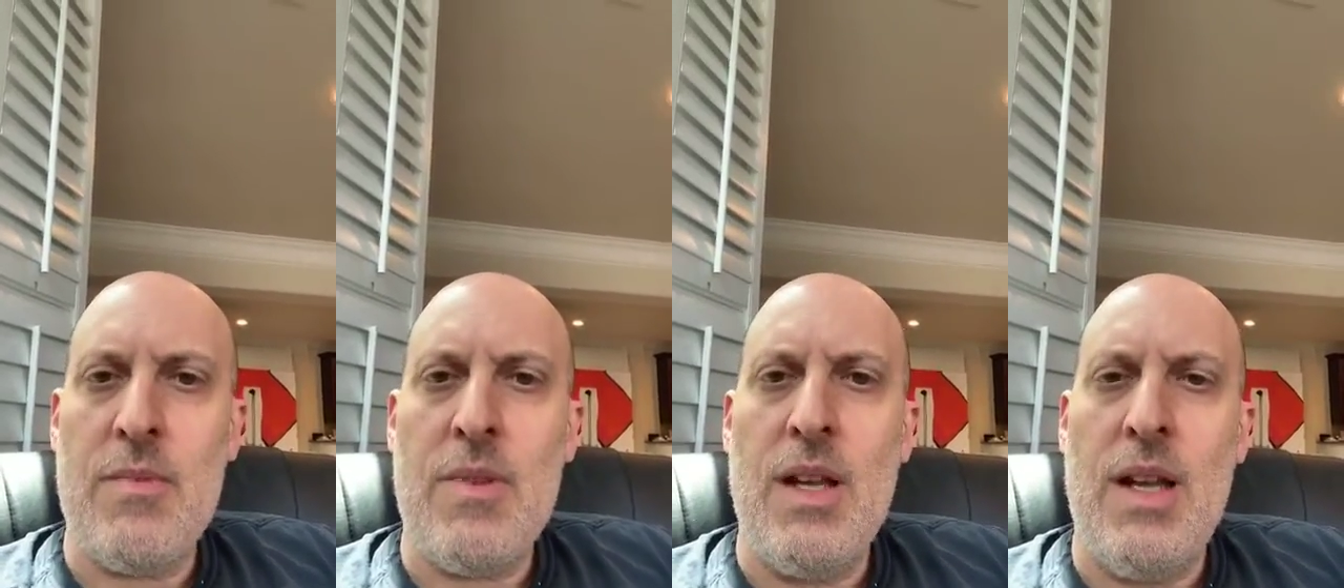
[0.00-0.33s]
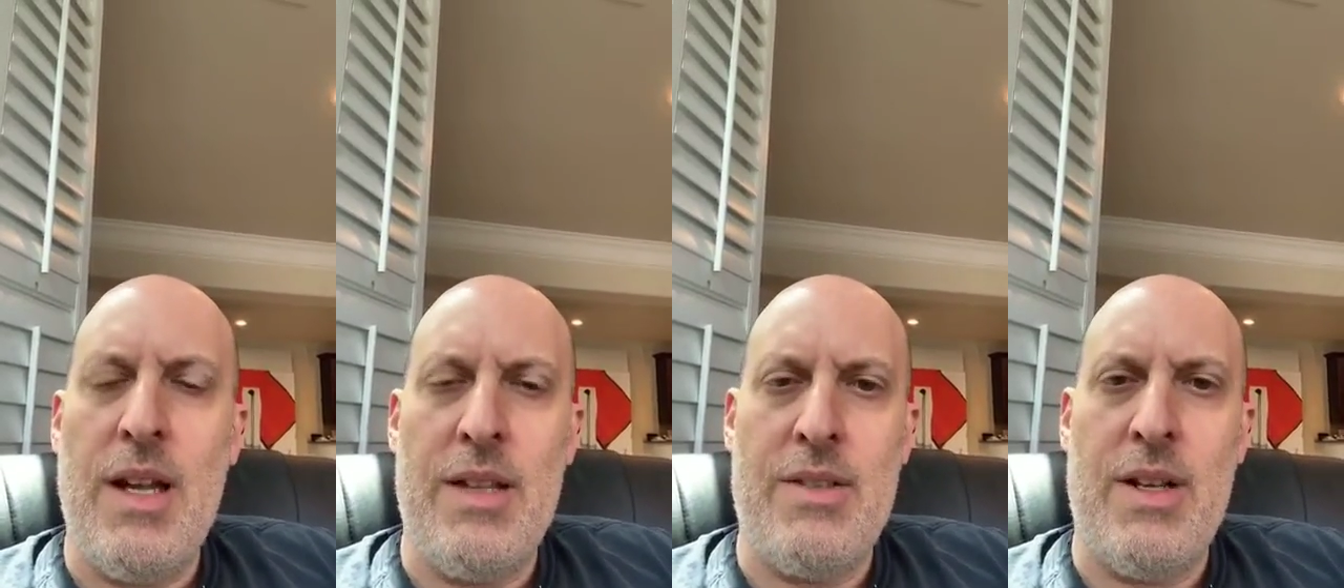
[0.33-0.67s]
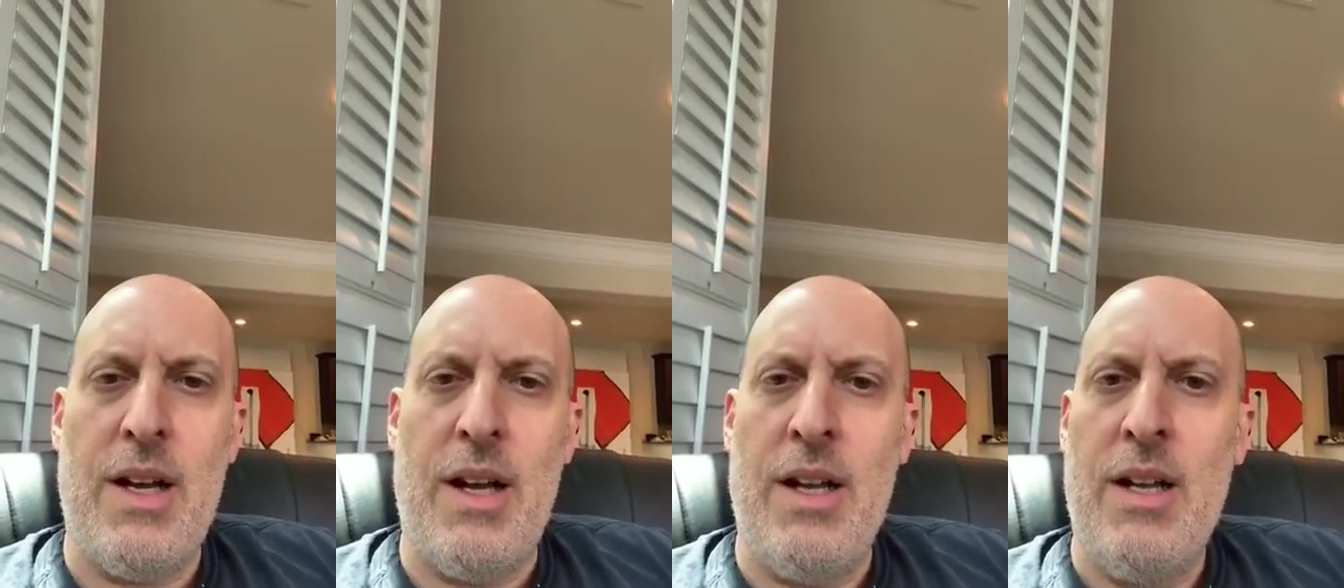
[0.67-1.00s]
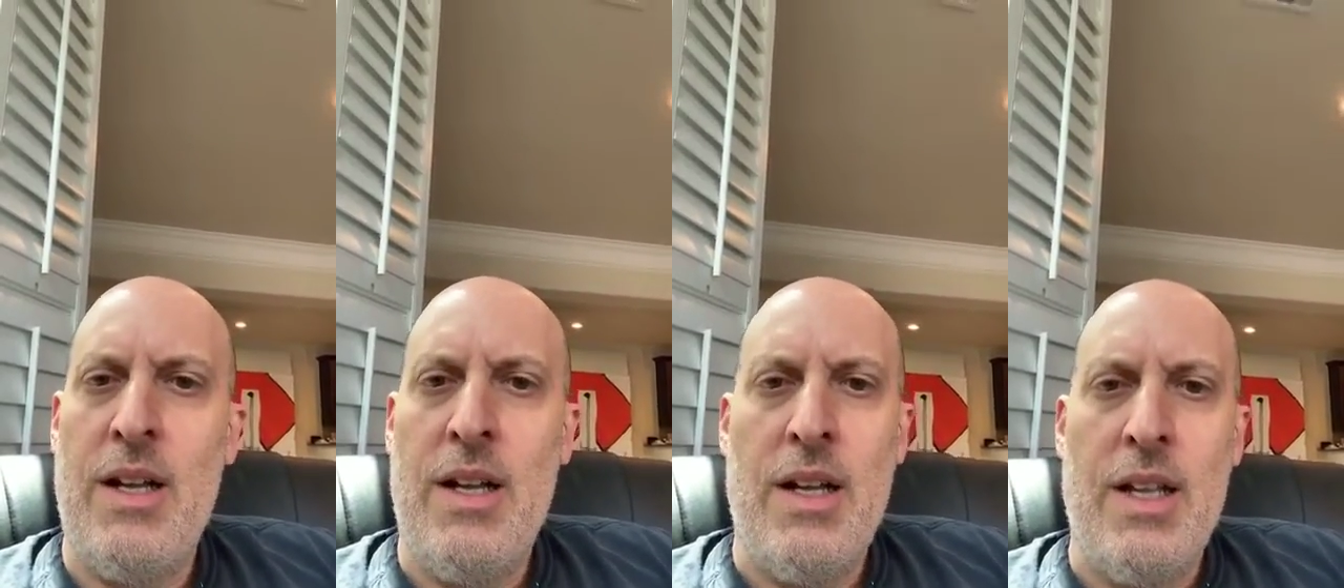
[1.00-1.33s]
And
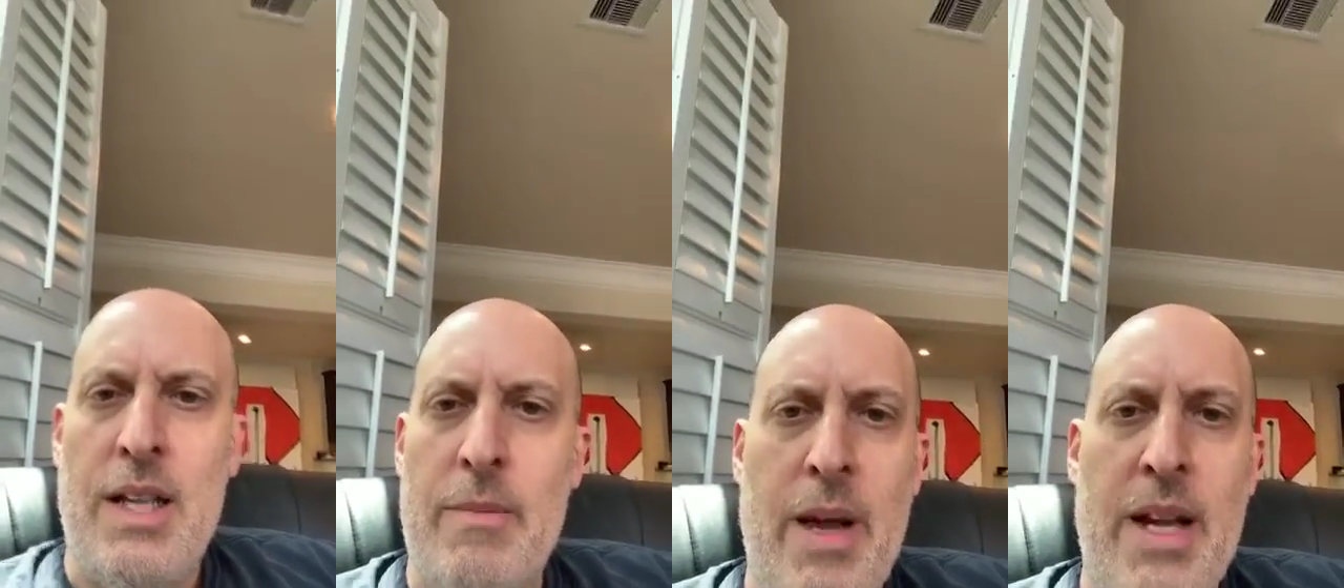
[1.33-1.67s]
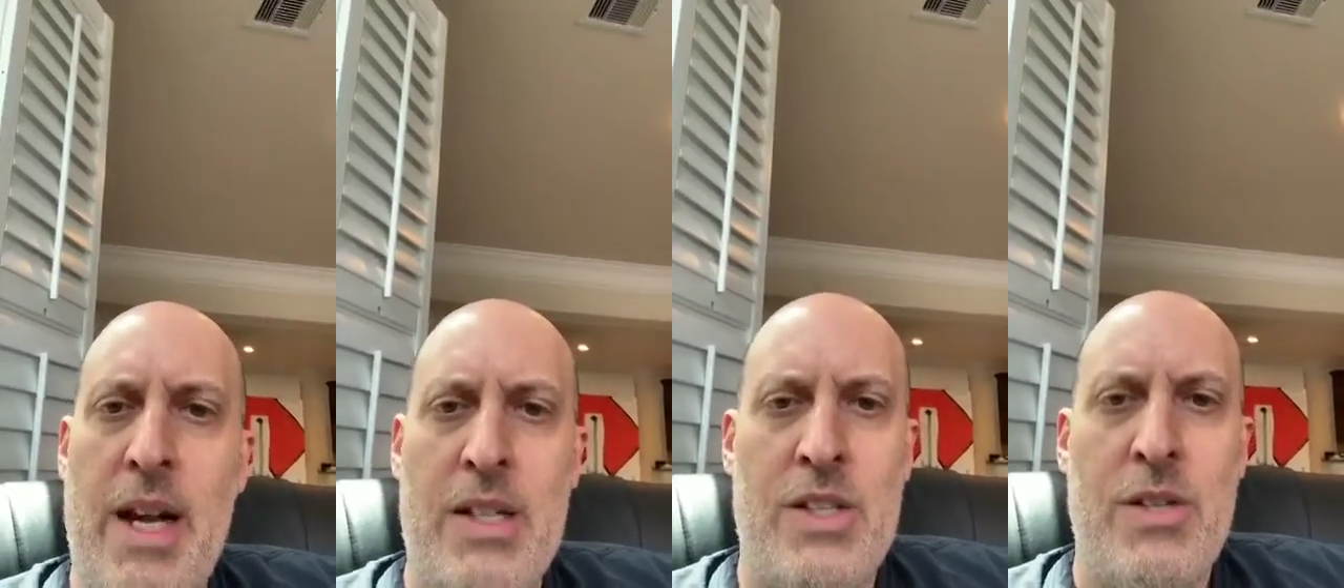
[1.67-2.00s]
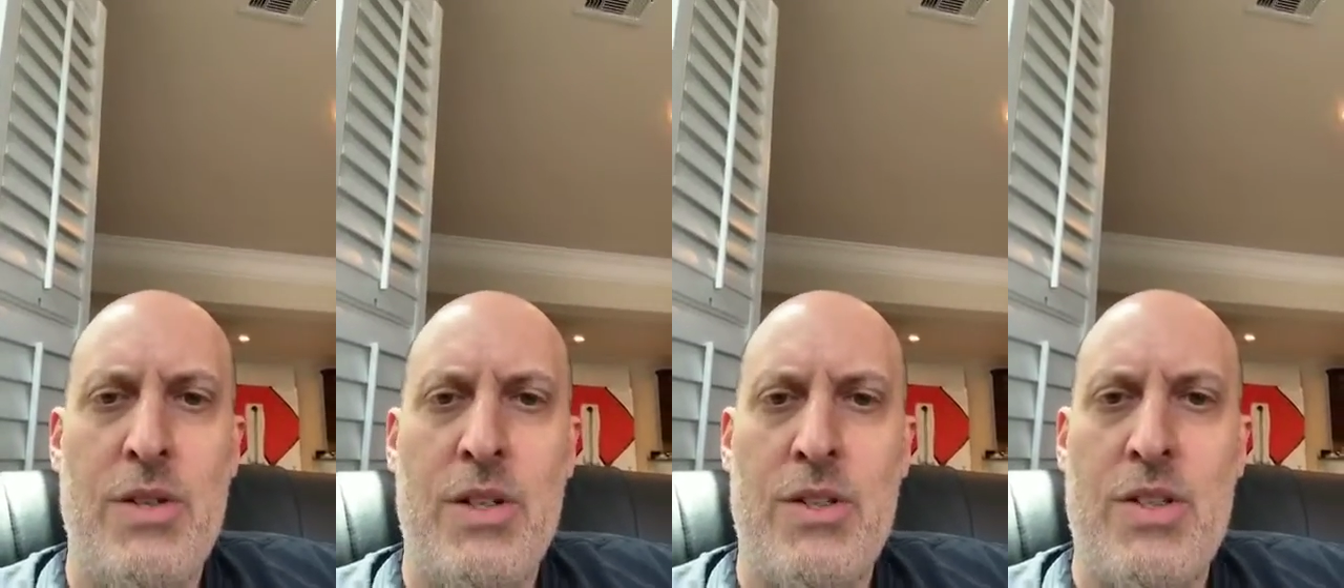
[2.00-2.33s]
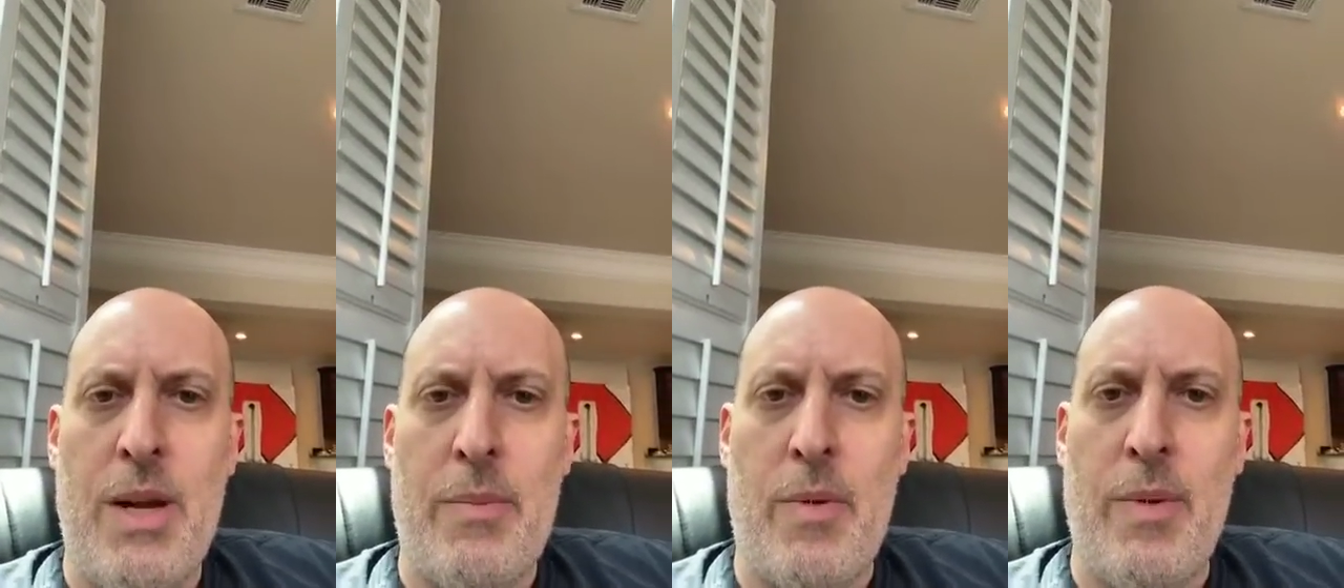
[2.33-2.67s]
it may not suit your
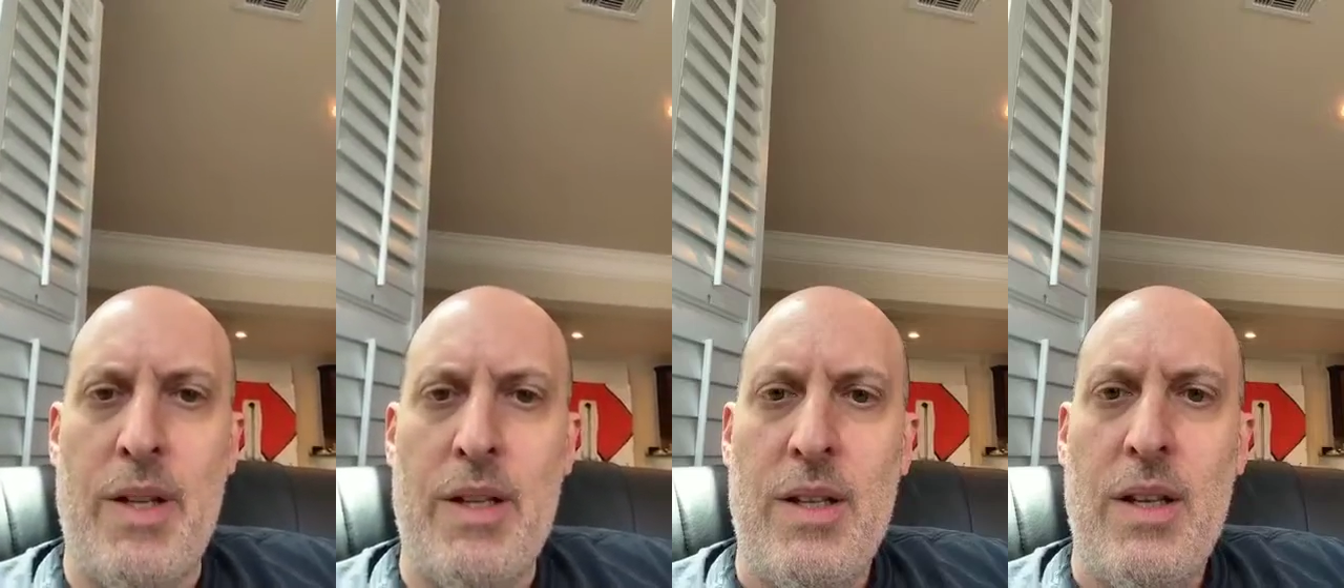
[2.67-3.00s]
temperament.